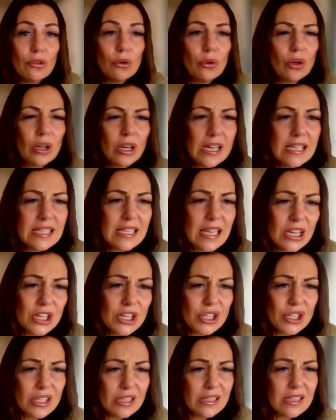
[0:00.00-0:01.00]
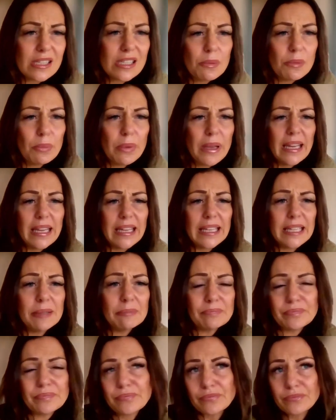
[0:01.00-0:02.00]
for organisations to
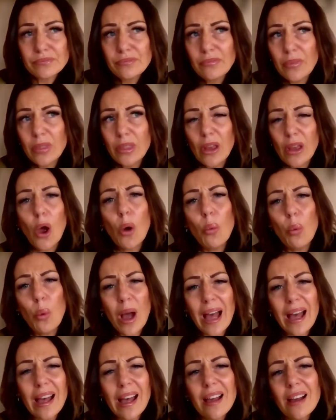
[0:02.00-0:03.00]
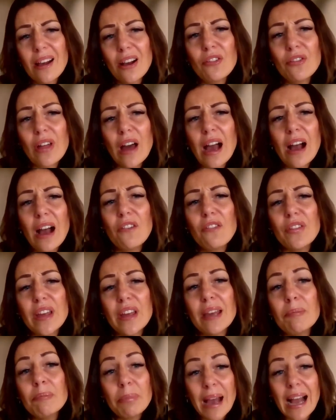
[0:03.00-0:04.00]
be aware of that, of
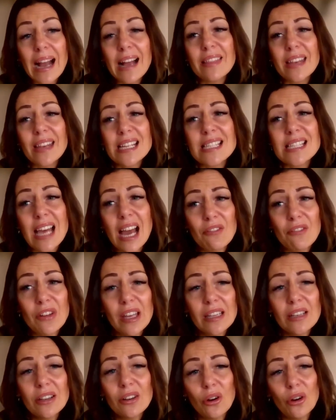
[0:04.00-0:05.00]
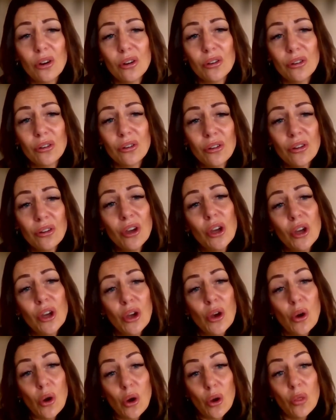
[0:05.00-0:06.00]
the impact that it's having on
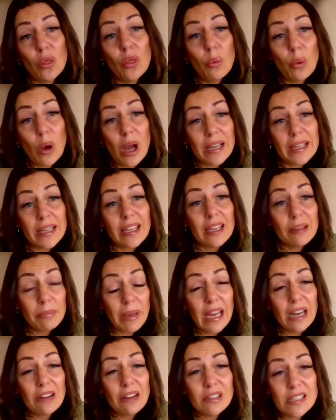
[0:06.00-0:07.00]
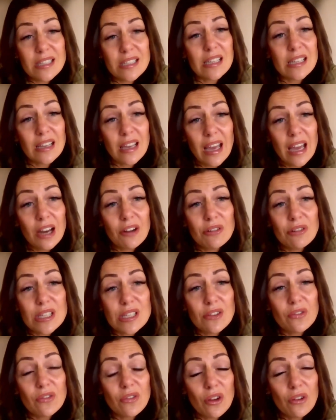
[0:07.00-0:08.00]
the working parents and
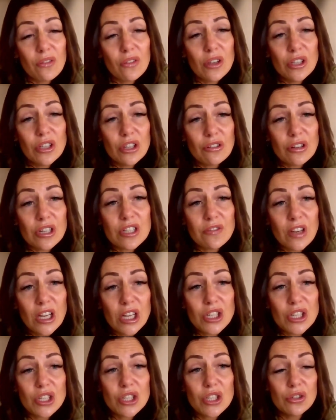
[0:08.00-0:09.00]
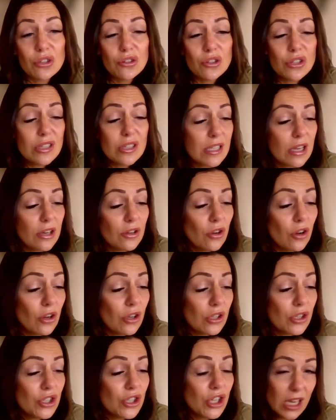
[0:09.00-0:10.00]
carers of the neurodivergent children. So
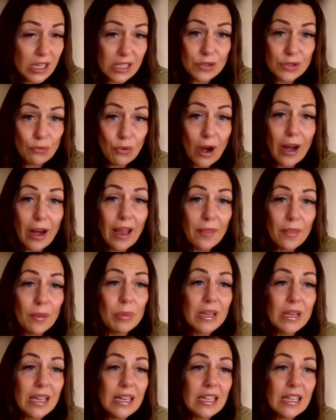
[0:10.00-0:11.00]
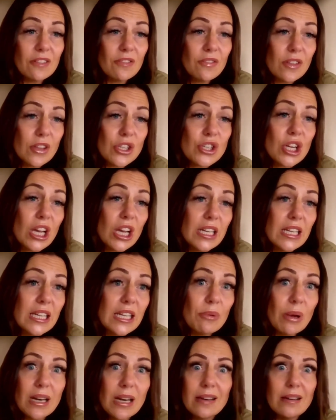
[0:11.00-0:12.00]
not just right at the beginning of the
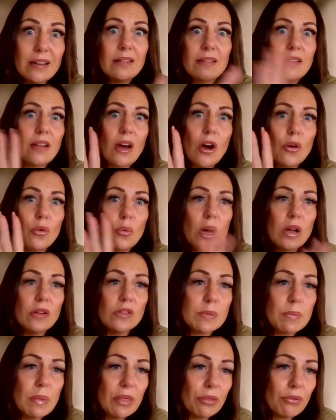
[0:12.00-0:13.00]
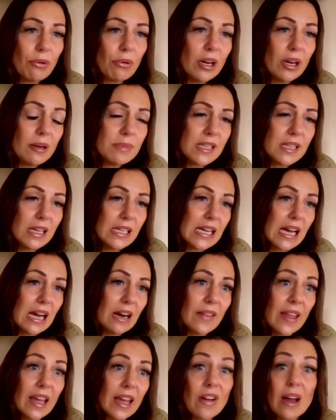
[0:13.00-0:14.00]
journey when the whole world's been thrown upside down
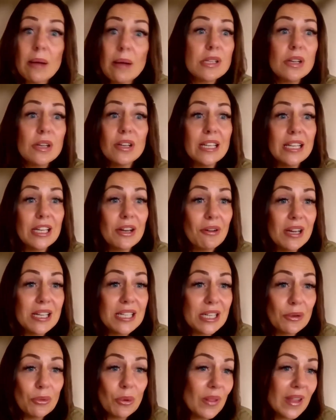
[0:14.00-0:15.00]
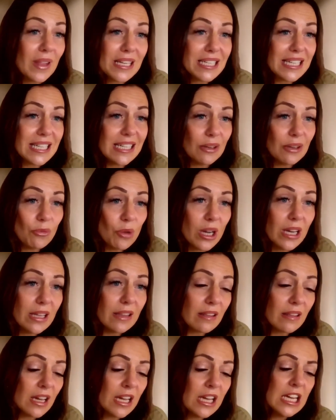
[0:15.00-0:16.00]
and they have absolutely no idea what they're dealing
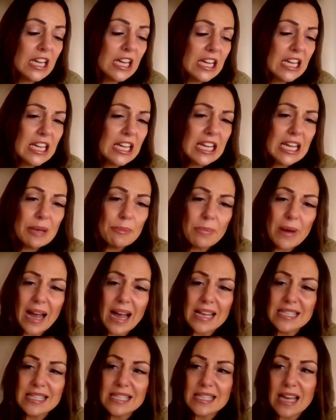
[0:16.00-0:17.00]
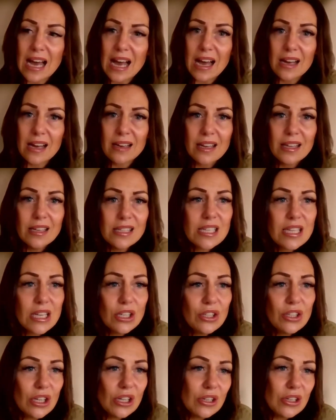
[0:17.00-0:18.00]
with. But as that
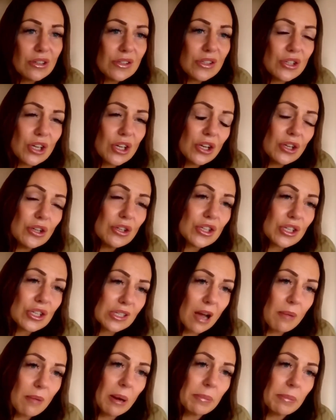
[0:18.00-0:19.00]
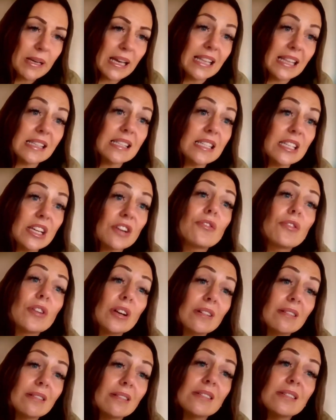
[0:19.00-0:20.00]
continues, you know, you just come up against
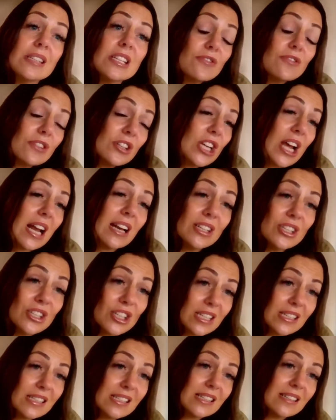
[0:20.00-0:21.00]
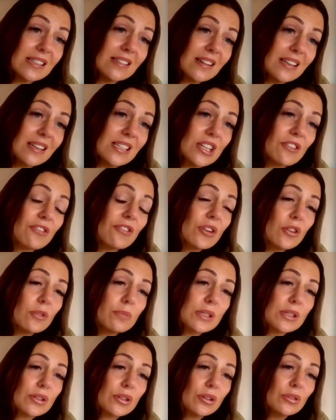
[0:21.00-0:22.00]
different challenges and different
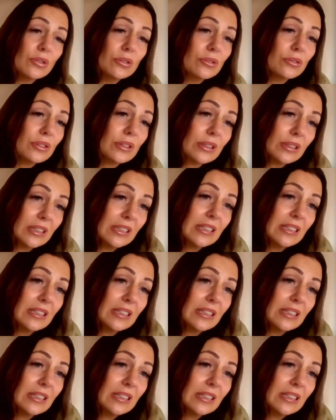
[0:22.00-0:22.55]
obstacles.